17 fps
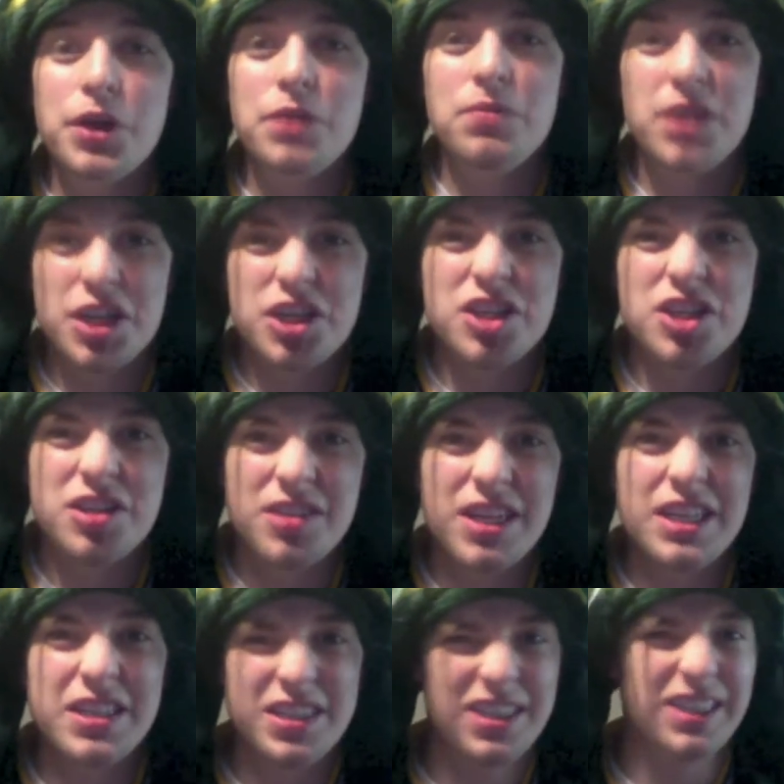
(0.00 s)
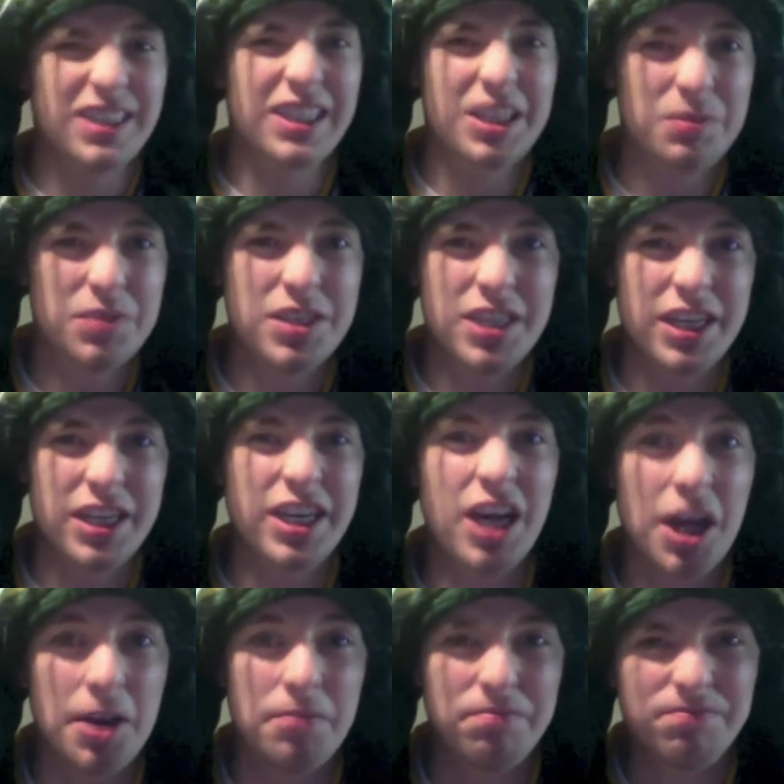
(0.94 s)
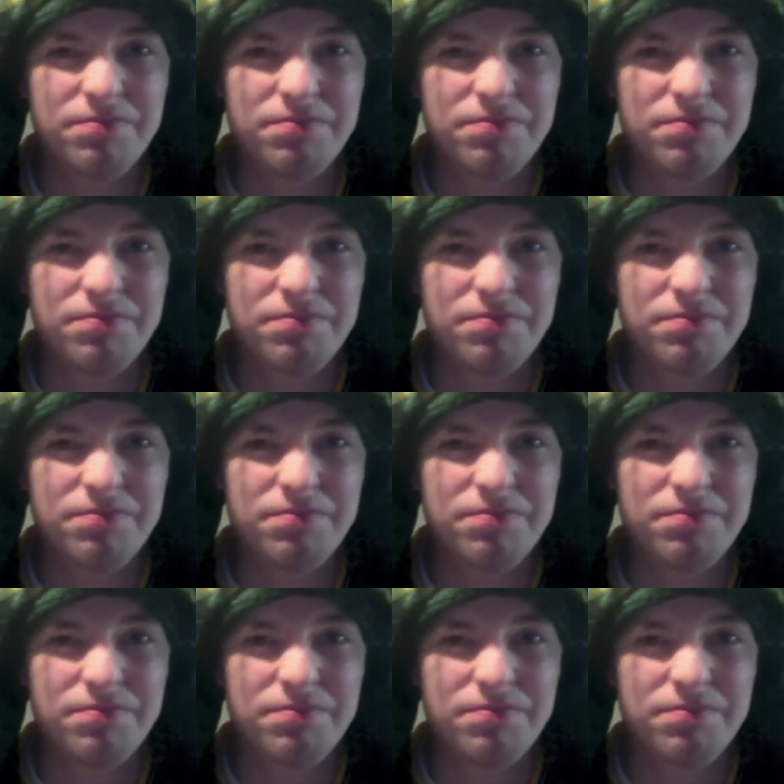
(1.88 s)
much it's slim to none.